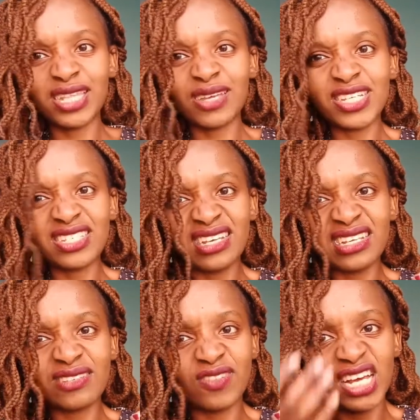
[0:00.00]
But they were
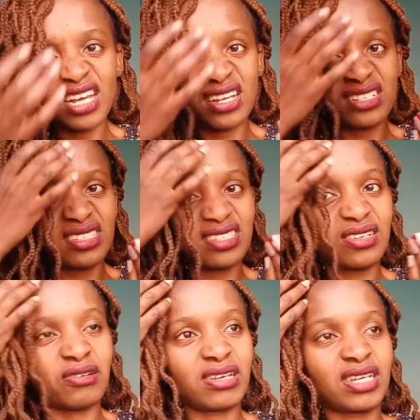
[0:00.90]
just flat.
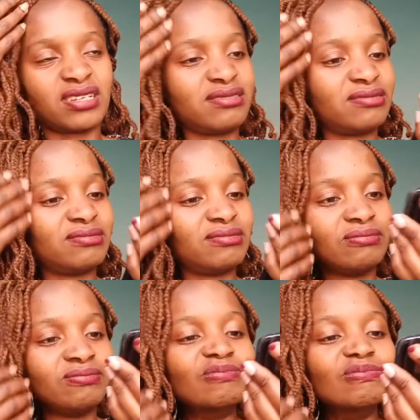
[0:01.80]
Okay.
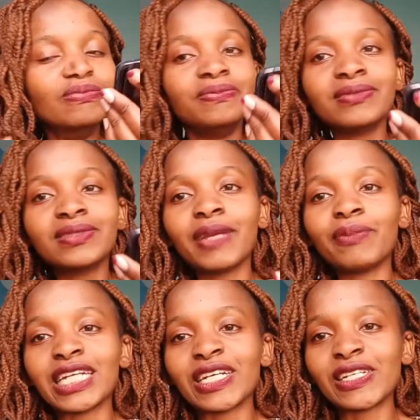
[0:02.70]

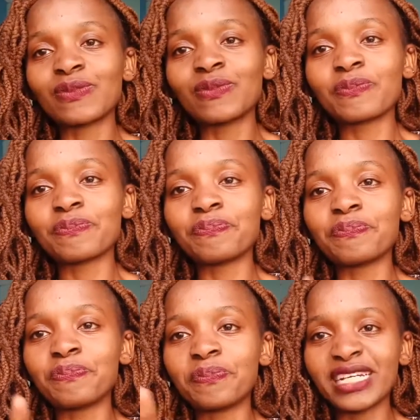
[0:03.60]
Maybe not
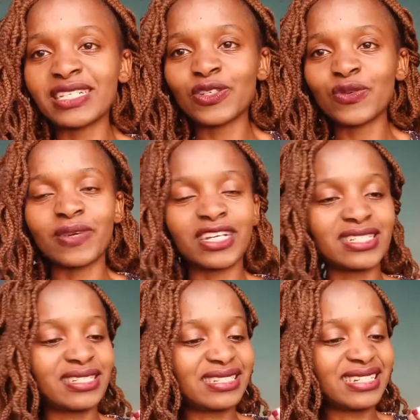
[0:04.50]
be too
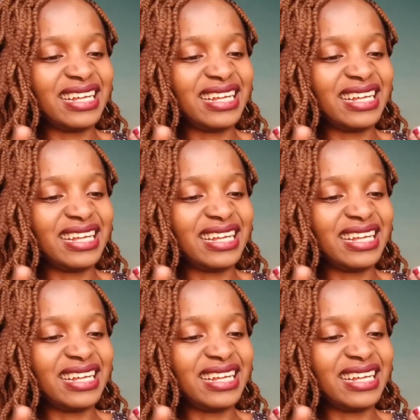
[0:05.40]
much.